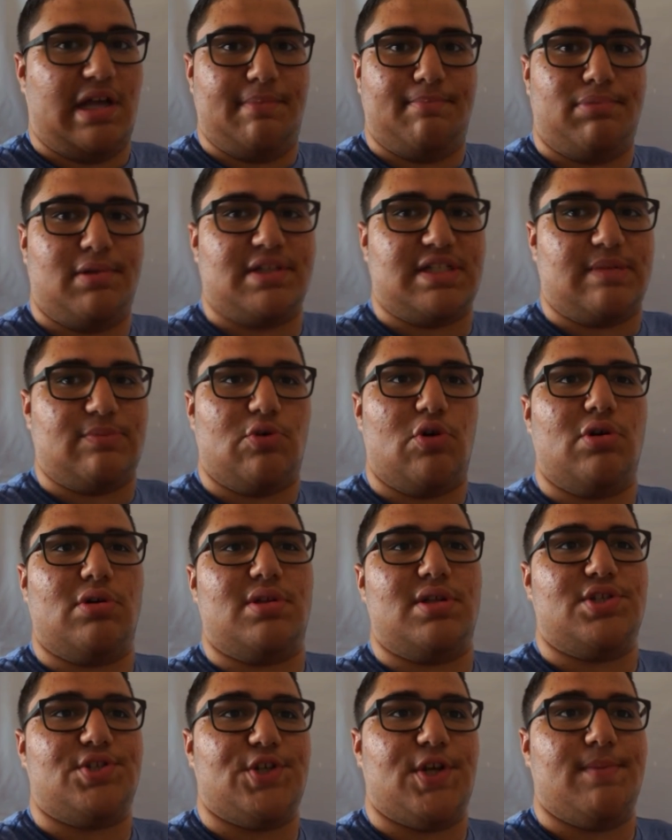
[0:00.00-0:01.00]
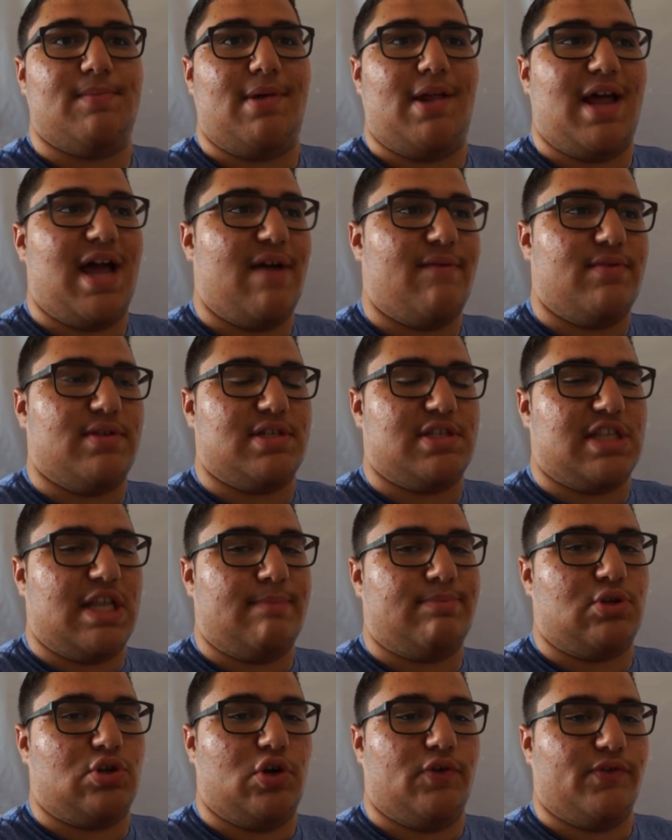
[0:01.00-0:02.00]
And plus, I'm going to the gym and I haven't
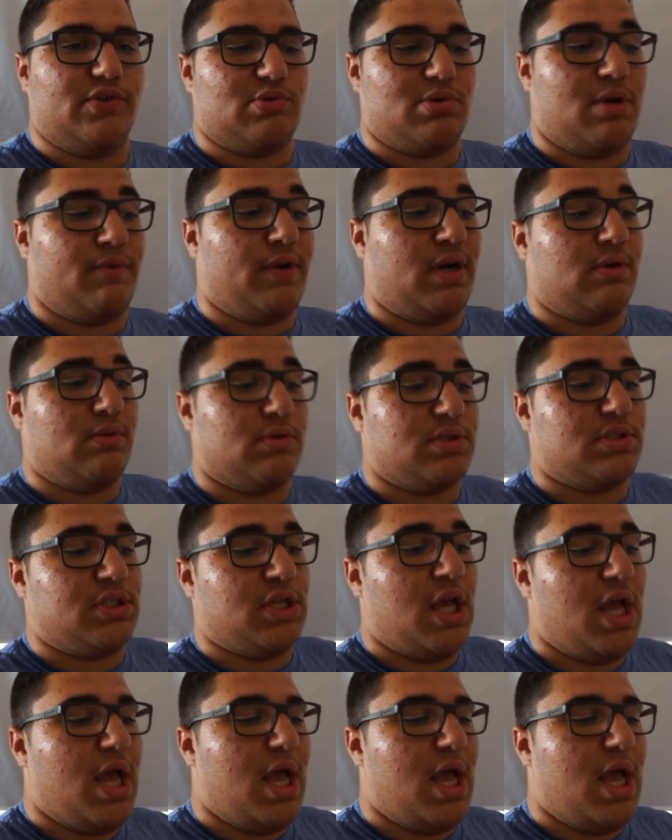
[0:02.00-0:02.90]
slept in over 12 hours.